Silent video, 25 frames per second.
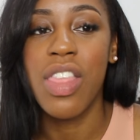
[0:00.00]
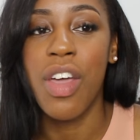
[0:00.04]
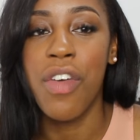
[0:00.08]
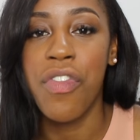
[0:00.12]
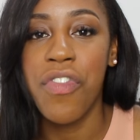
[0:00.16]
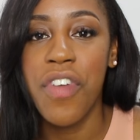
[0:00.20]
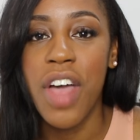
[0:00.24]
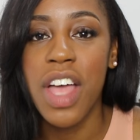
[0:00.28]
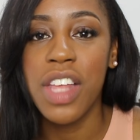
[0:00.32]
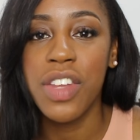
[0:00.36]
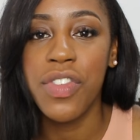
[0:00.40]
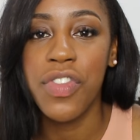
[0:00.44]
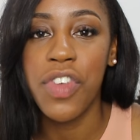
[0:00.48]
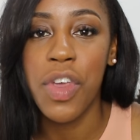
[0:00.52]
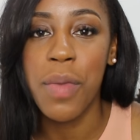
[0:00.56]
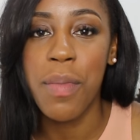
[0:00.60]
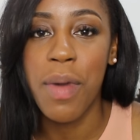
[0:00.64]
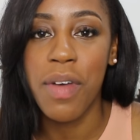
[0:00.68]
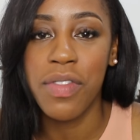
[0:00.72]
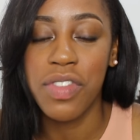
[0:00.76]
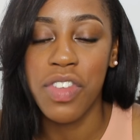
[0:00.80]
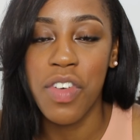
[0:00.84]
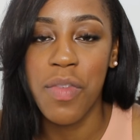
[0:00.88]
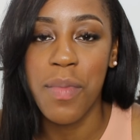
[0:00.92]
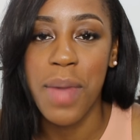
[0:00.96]
The first few
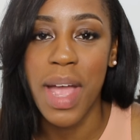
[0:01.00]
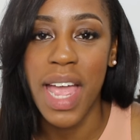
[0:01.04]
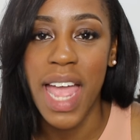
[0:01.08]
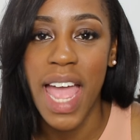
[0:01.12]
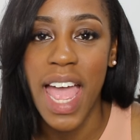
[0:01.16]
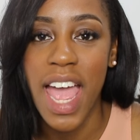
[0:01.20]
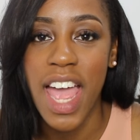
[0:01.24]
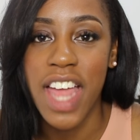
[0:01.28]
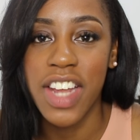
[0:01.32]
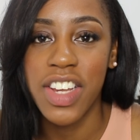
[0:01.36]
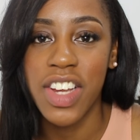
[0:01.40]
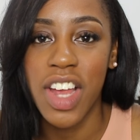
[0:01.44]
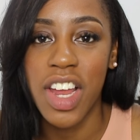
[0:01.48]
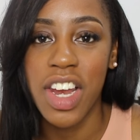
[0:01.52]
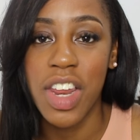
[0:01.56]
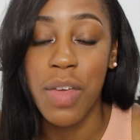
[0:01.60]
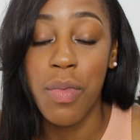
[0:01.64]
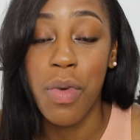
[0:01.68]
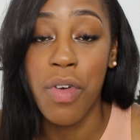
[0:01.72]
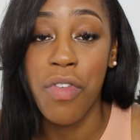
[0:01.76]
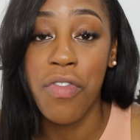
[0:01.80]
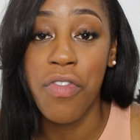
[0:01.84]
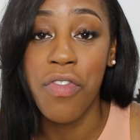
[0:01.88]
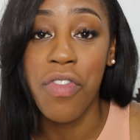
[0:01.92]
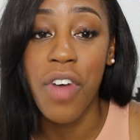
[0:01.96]
months of my hair journey
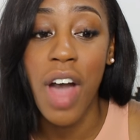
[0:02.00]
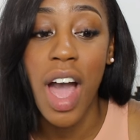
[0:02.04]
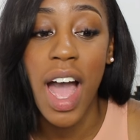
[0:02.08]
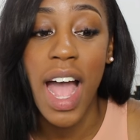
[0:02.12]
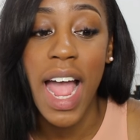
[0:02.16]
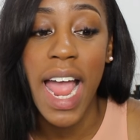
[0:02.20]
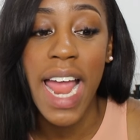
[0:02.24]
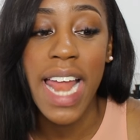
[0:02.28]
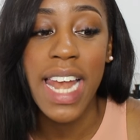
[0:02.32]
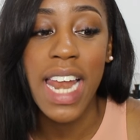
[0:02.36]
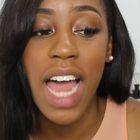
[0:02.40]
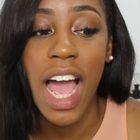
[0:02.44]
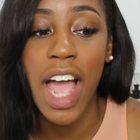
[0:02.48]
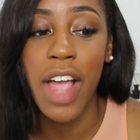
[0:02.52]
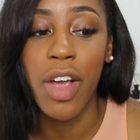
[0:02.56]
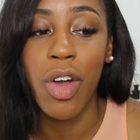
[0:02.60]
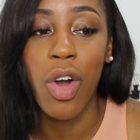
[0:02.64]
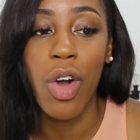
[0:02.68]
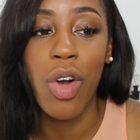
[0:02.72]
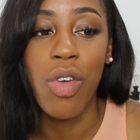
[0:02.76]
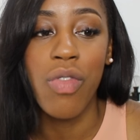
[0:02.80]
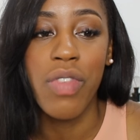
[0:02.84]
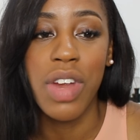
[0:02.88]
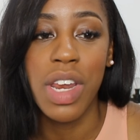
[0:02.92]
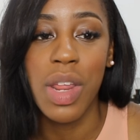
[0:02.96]
were fine, I
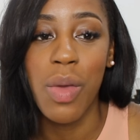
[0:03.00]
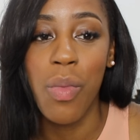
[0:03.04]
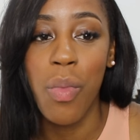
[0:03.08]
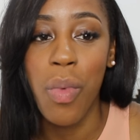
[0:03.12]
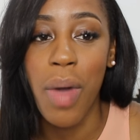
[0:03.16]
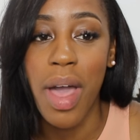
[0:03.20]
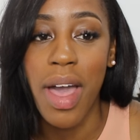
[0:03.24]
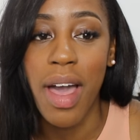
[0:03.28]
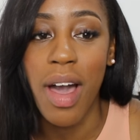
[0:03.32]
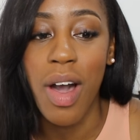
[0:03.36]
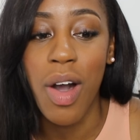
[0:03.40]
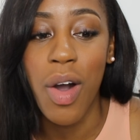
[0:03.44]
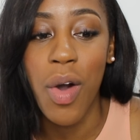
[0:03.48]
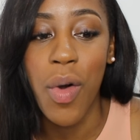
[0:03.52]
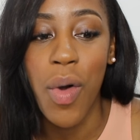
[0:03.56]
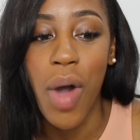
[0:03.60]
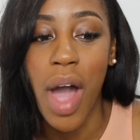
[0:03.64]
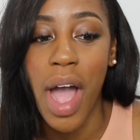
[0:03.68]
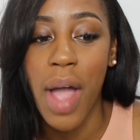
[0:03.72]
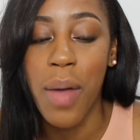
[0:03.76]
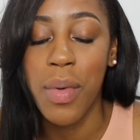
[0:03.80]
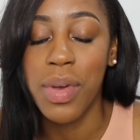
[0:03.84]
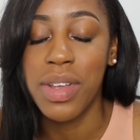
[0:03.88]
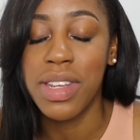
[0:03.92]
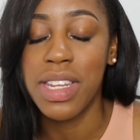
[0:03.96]
got on really well,
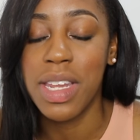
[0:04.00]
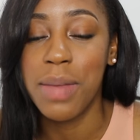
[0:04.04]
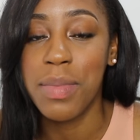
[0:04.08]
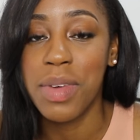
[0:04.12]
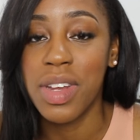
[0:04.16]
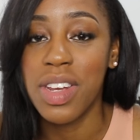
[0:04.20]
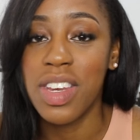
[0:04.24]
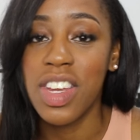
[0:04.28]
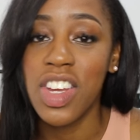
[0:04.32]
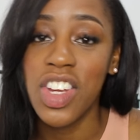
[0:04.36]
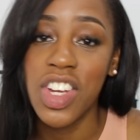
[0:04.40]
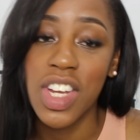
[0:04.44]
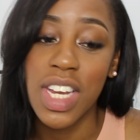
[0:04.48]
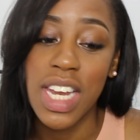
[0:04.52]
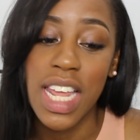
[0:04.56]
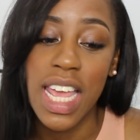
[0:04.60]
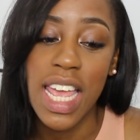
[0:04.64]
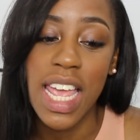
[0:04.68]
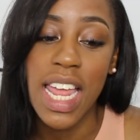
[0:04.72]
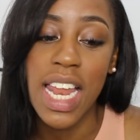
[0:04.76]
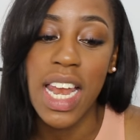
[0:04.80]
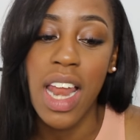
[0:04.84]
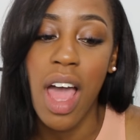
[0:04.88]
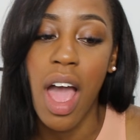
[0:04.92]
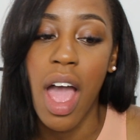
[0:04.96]
I was deep
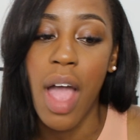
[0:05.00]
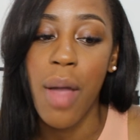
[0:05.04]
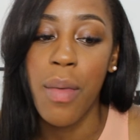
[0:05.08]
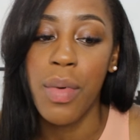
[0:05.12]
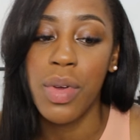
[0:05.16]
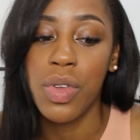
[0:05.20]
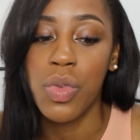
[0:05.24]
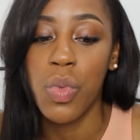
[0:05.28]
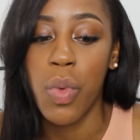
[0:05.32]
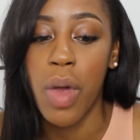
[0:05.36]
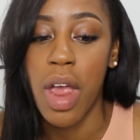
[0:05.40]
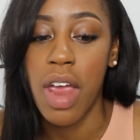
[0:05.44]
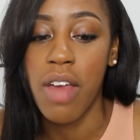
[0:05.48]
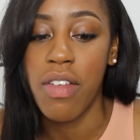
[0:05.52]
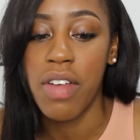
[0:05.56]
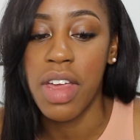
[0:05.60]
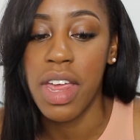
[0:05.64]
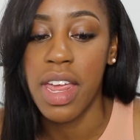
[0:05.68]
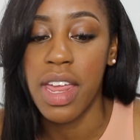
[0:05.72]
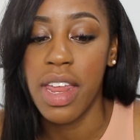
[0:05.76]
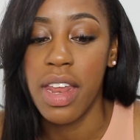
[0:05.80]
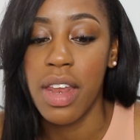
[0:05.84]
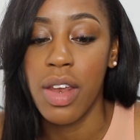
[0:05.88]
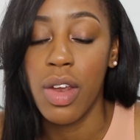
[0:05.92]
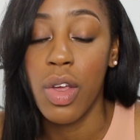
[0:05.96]
conditioning, I was
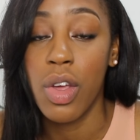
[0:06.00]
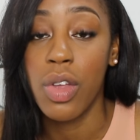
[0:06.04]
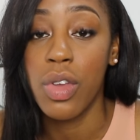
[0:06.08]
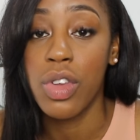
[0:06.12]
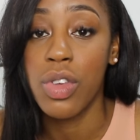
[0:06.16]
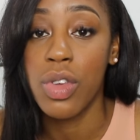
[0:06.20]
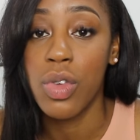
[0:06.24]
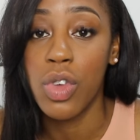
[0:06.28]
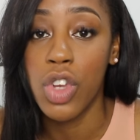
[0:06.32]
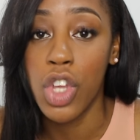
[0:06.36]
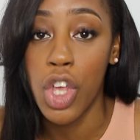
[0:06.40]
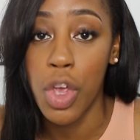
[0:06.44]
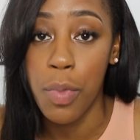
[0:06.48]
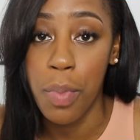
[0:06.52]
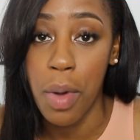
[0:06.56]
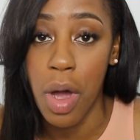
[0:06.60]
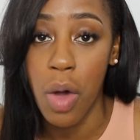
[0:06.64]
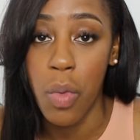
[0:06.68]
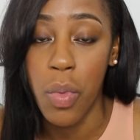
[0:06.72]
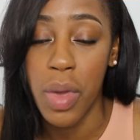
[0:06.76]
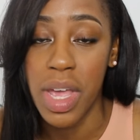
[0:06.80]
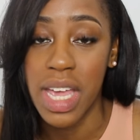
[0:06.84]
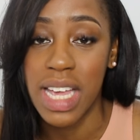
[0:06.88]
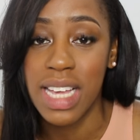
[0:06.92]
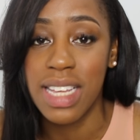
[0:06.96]
wearing
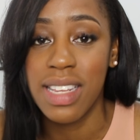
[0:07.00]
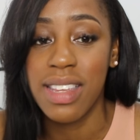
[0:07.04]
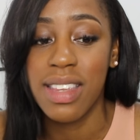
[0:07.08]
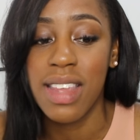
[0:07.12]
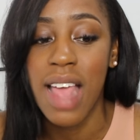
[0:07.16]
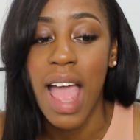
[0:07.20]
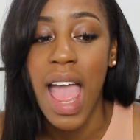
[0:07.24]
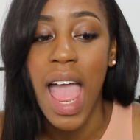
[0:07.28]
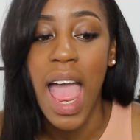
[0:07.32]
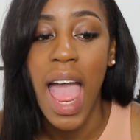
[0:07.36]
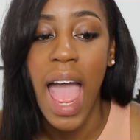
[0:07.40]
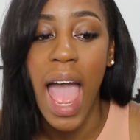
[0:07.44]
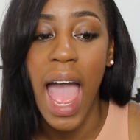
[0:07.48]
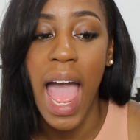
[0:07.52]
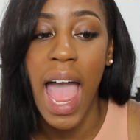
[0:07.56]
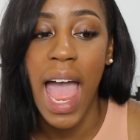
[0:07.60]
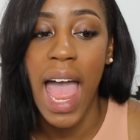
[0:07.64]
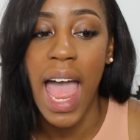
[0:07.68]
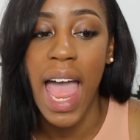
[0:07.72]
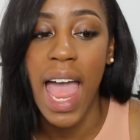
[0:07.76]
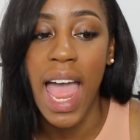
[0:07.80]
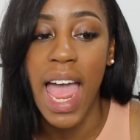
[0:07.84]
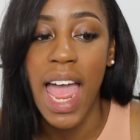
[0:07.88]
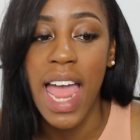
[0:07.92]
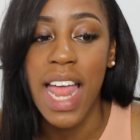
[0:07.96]
U-part wigs
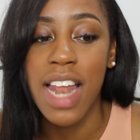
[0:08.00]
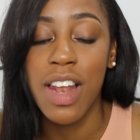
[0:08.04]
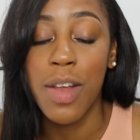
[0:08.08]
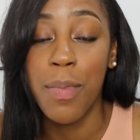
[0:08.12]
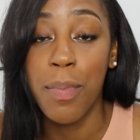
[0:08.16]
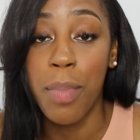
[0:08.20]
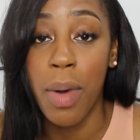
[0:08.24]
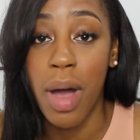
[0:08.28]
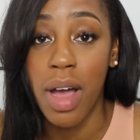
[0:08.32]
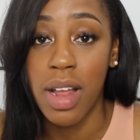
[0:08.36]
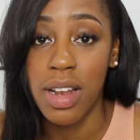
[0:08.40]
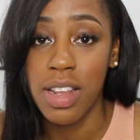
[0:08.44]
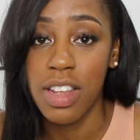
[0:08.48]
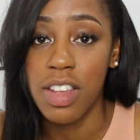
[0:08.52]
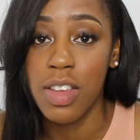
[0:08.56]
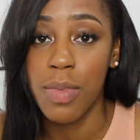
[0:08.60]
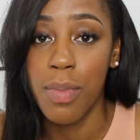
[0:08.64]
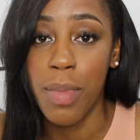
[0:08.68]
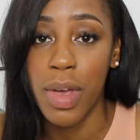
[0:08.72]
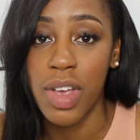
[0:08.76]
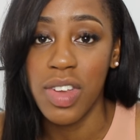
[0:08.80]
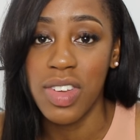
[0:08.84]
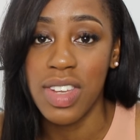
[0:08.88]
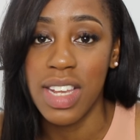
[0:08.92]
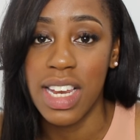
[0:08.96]
and buns
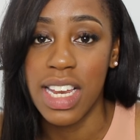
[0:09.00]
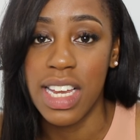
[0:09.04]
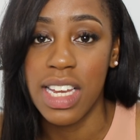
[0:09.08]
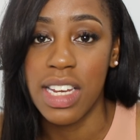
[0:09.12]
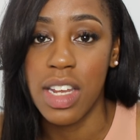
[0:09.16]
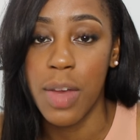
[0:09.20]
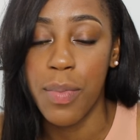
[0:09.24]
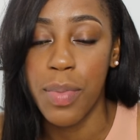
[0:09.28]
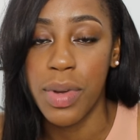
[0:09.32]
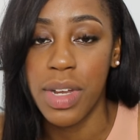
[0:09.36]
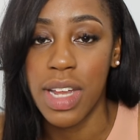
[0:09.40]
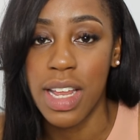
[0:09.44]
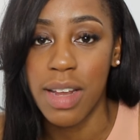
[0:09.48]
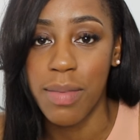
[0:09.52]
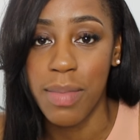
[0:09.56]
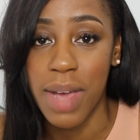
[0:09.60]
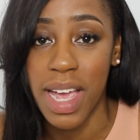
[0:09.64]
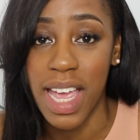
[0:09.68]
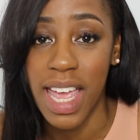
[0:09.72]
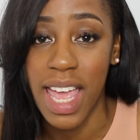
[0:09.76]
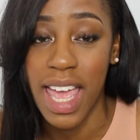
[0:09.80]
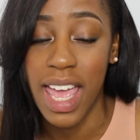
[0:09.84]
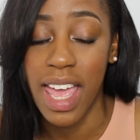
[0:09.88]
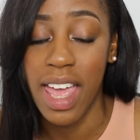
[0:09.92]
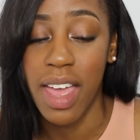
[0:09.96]
mostly to protect
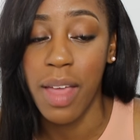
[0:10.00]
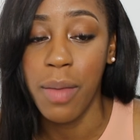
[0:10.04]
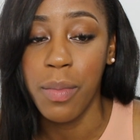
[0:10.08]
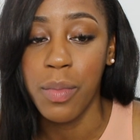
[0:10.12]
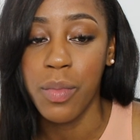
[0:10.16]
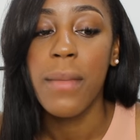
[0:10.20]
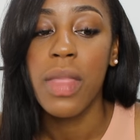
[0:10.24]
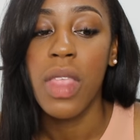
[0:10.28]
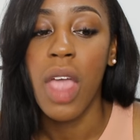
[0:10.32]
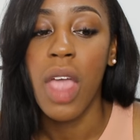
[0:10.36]
my hair.